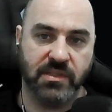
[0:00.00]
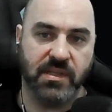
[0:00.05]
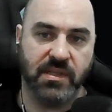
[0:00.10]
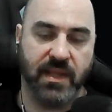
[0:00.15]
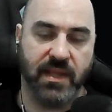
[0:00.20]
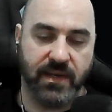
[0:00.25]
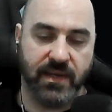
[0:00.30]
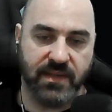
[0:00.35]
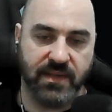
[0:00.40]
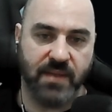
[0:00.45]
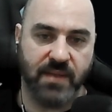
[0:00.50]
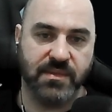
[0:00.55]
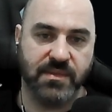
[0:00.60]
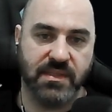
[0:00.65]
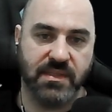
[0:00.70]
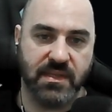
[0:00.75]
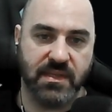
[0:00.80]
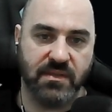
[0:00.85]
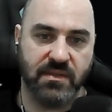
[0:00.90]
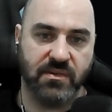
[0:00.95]
A lot of times
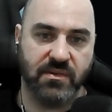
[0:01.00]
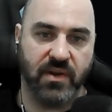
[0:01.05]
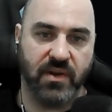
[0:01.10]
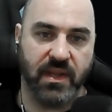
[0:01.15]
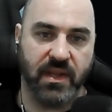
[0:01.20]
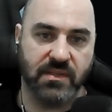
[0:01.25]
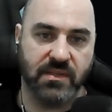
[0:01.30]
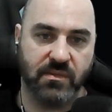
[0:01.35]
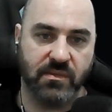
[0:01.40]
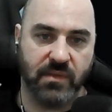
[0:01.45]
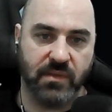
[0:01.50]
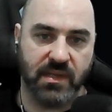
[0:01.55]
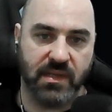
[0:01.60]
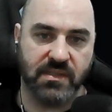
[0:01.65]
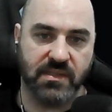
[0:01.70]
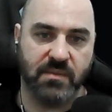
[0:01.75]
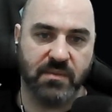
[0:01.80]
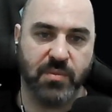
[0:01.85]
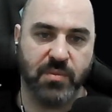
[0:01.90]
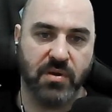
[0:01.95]
it's easier to answer
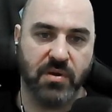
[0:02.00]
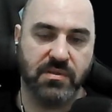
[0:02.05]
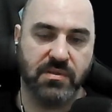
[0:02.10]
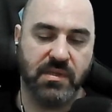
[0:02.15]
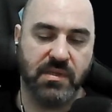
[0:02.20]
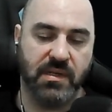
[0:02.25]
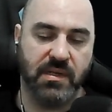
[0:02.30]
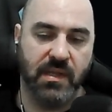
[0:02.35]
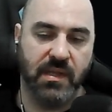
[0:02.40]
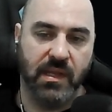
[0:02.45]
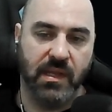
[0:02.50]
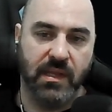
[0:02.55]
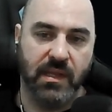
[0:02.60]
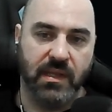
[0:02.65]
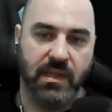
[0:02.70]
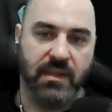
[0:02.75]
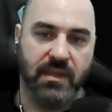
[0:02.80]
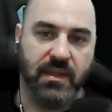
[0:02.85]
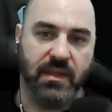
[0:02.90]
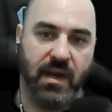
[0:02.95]
things in person
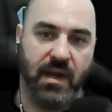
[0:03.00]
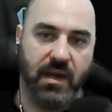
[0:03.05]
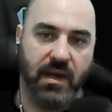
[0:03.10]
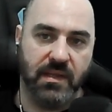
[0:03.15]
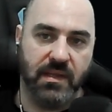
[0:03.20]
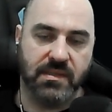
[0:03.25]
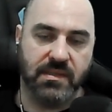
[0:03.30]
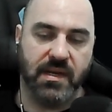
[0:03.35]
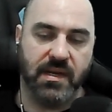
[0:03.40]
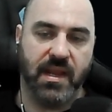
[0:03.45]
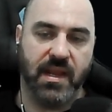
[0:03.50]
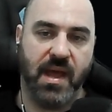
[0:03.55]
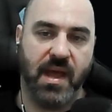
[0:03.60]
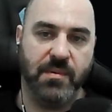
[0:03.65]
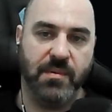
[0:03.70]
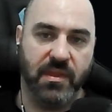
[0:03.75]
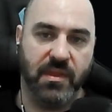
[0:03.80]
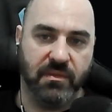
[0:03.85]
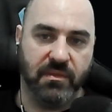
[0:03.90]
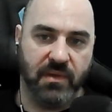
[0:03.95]
than it is in a
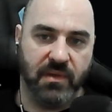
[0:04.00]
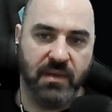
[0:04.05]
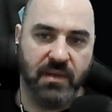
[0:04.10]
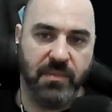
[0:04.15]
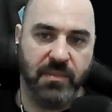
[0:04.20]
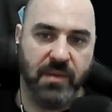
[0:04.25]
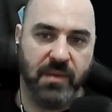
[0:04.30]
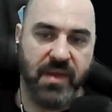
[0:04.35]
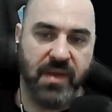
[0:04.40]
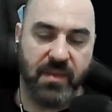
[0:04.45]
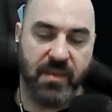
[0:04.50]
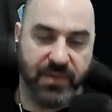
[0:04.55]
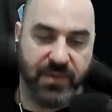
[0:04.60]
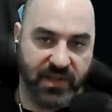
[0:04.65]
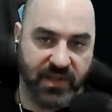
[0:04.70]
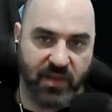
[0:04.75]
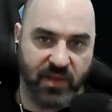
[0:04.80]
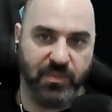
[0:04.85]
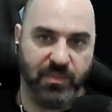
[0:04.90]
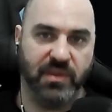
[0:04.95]
comment thread, but I'm happy to
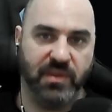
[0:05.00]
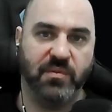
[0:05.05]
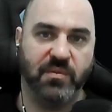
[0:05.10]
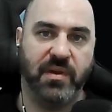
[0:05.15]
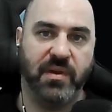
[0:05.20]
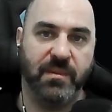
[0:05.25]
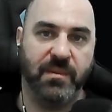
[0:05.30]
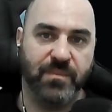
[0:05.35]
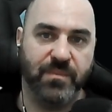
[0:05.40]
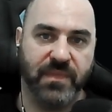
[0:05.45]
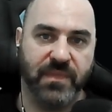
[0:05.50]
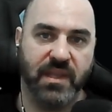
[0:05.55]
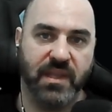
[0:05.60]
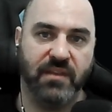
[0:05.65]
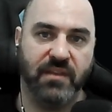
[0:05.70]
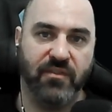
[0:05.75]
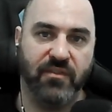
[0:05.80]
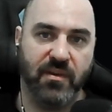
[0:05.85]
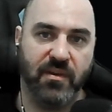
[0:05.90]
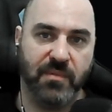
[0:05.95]
help either way.
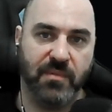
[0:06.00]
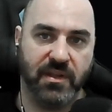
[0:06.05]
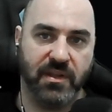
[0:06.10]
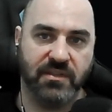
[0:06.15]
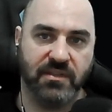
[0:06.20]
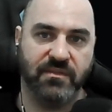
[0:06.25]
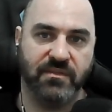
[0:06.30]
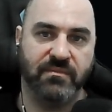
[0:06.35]
Thank you very much.